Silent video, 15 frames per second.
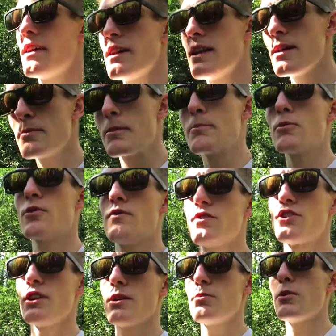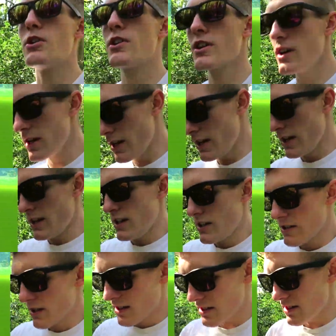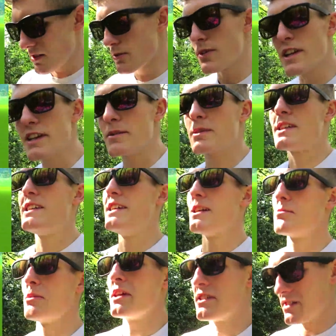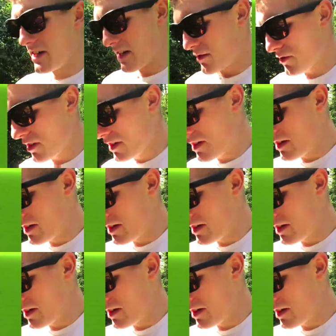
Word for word: A little bit more of a chill walk. Not, uh, no need to kill myself.